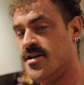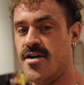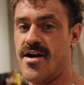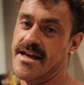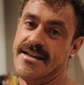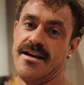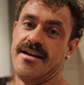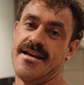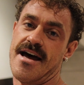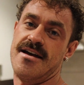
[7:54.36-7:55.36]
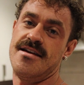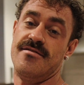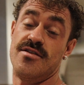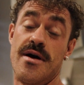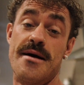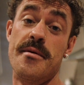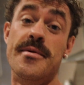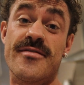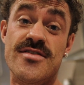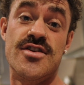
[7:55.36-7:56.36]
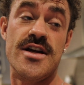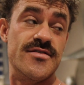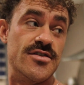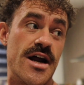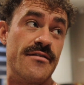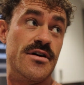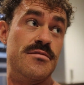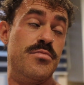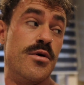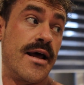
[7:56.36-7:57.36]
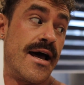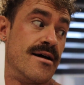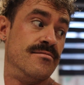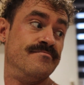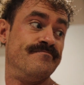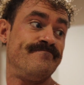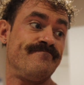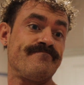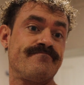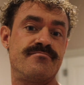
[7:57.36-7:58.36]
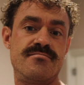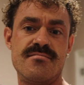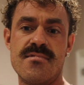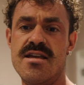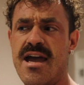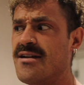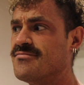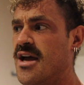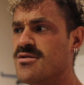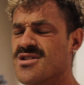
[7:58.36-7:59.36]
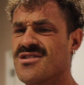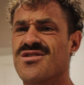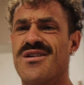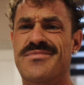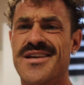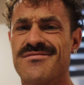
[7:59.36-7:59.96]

or anything like that, even though I am a bit of a stressed traveller. But yeah, the house looks so empty.